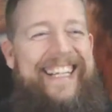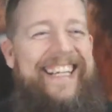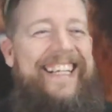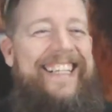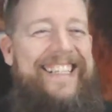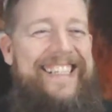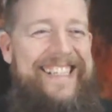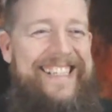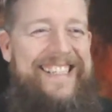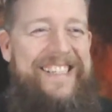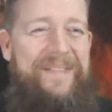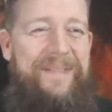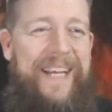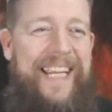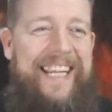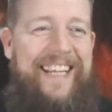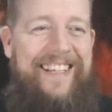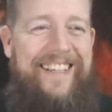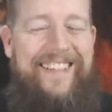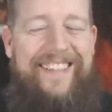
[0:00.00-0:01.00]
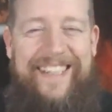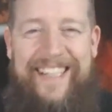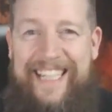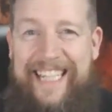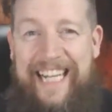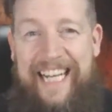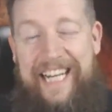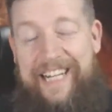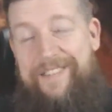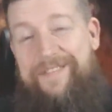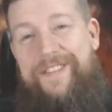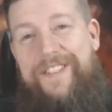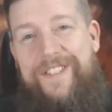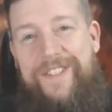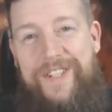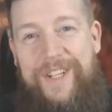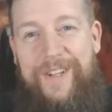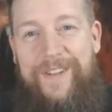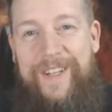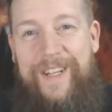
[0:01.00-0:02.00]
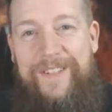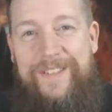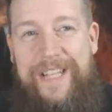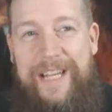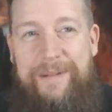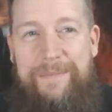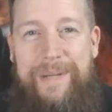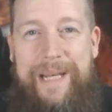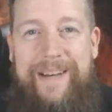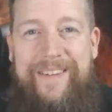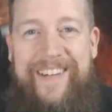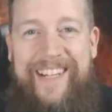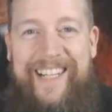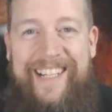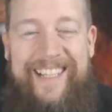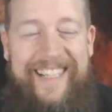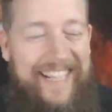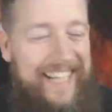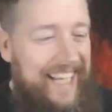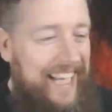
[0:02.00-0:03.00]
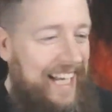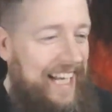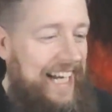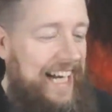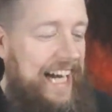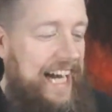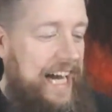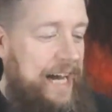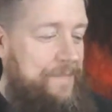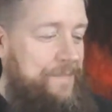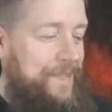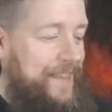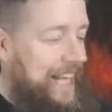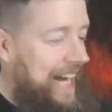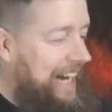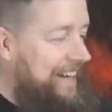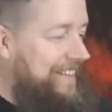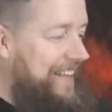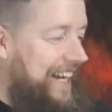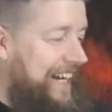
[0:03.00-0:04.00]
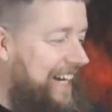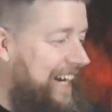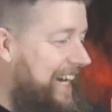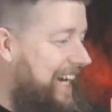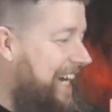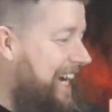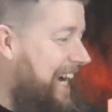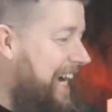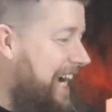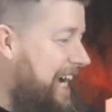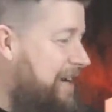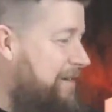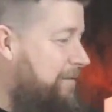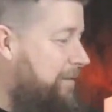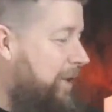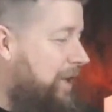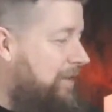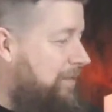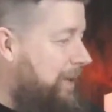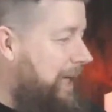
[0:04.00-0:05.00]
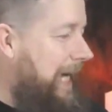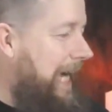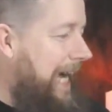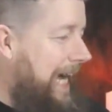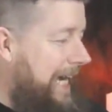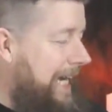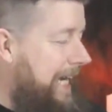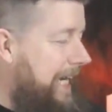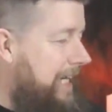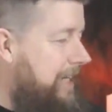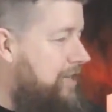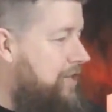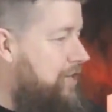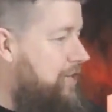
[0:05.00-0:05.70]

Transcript: Just to make it look like half the studio's had a power cut. Now then, what have we had in?